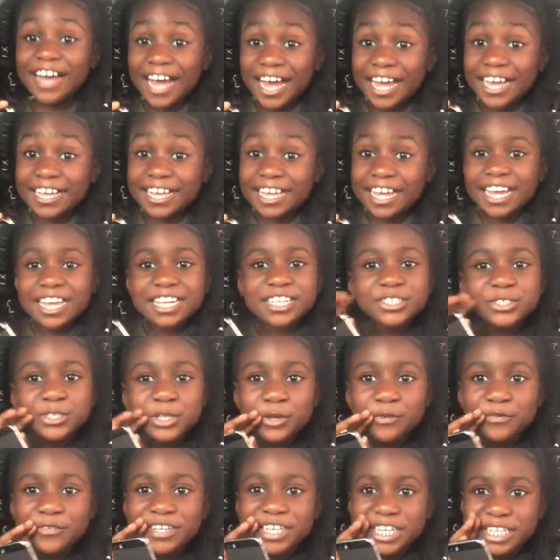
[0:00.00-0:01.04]
And guys,
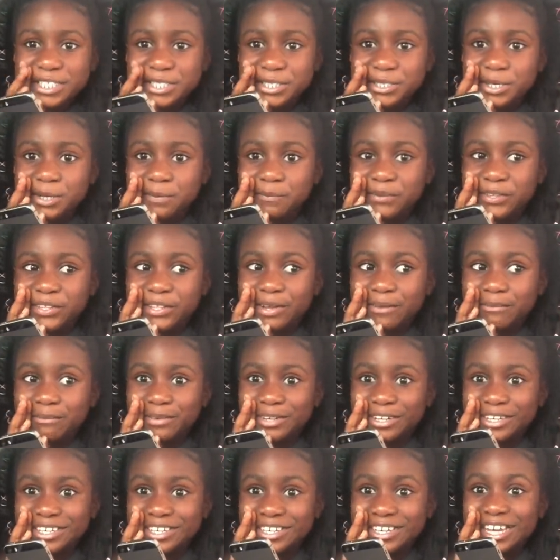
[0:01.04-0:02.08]
don't forget to comment down
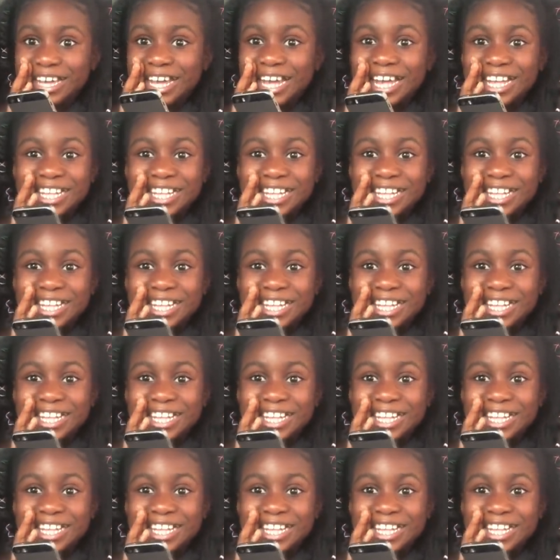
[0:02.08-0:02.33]
below